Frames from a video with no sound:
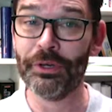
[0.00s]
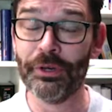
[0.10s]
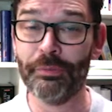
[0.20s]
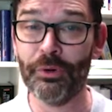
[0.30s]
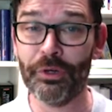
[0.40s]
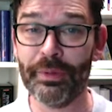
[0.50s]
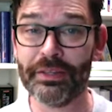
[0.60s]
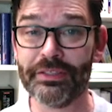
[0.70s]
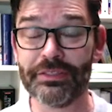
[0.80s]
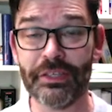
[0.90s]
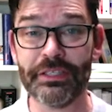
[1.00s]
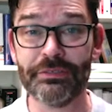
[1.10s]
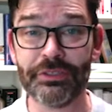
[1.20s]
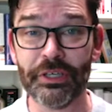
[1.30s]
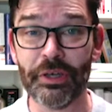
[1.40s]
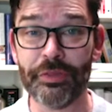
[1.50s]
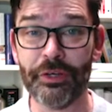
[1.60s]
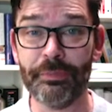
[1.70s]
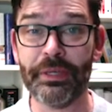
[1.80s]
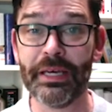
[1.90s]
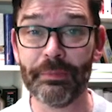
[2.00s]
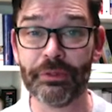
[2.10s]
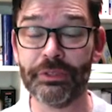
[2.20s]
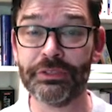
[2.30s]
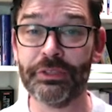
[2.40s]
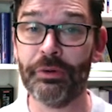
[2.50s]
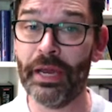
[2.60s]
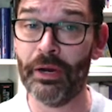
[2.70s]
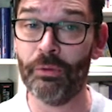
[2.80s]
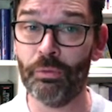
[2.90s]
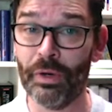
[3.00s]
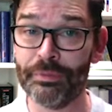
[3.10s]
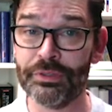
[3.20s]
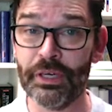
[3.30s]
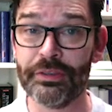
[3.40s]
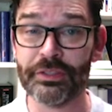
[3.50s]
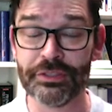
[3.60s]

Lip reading: to know more about the science of psychotherapy, come across to our website,